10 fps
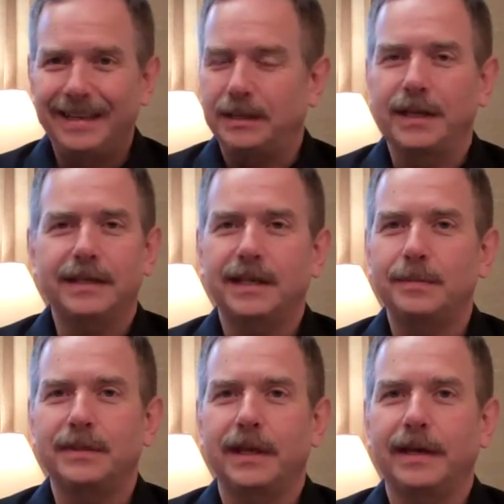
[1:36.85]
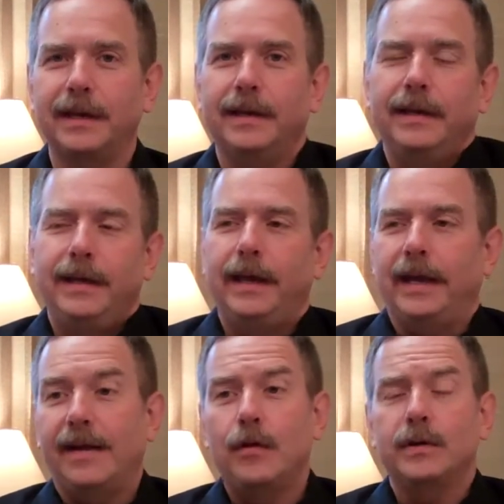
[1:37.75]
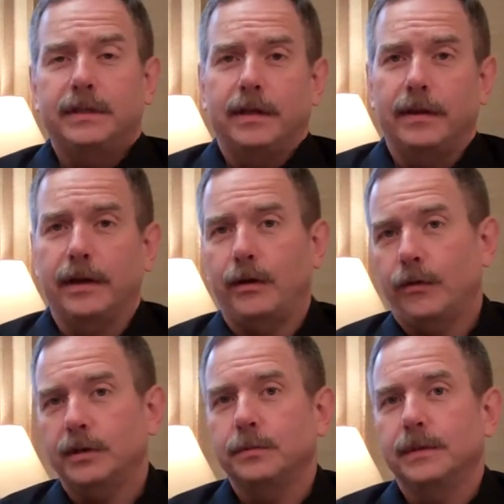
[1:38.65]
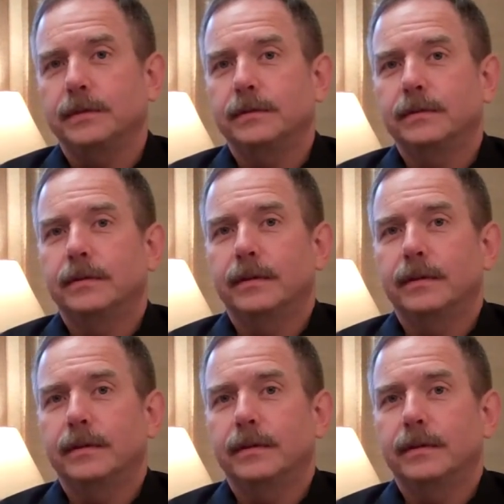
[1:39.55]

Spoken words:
exact same setting, and I've always done that on Christmas